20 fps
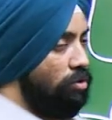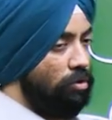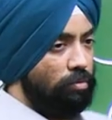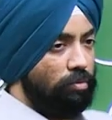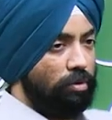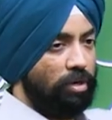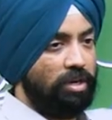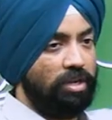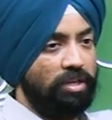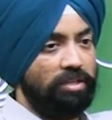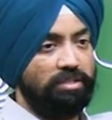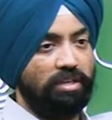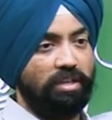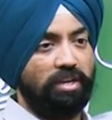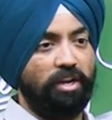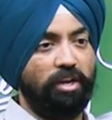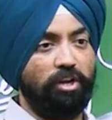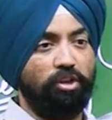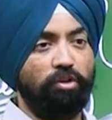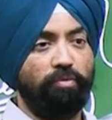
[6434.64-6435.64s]
know what is the
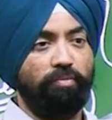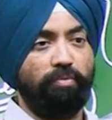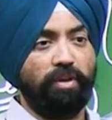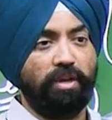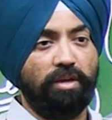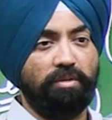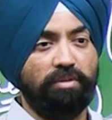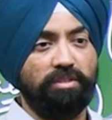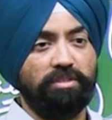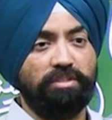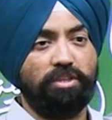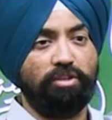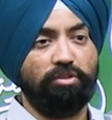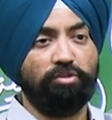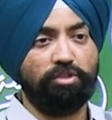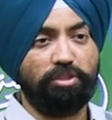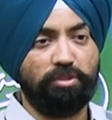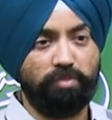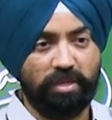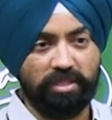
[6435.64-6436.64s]
radio frequency
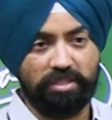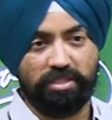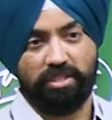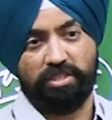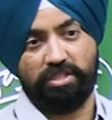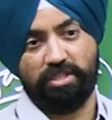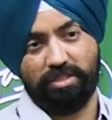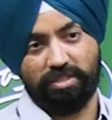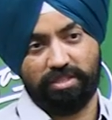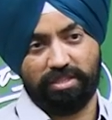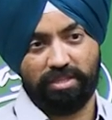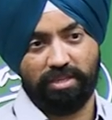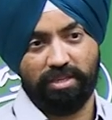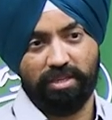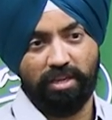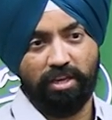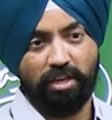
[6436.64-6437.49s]
used by Seychelles,